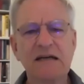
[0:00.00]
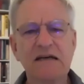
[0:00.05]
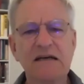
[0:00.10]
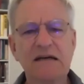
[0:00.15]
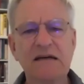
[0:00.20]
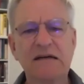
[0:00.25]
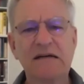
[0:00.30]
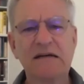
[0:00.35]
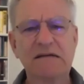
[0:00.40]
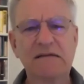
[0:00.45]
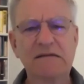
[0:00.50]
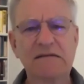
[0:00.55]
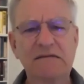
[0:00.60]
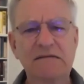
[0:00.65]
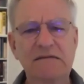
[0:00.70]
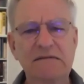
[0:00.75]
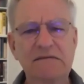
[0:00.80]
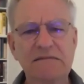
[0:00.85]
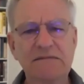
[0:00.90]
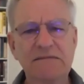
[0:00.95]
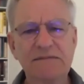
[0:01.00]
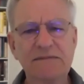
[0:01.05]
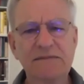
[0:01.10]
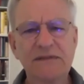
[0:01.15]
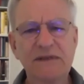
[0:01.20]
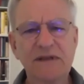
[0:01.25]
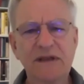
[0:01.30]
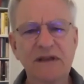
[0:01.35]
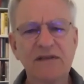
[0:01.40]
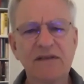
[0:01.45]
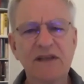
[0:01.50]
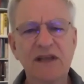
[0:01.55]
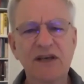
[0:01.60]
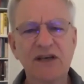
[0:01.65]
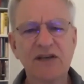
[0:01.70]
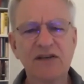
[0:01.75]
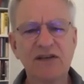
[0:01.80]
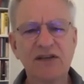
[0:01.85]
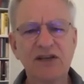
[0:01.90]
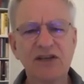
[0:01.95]
Um,
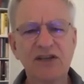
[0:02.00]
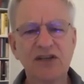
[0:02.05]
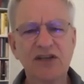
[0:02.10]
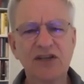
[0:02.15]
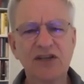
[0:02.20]
the, the yeah,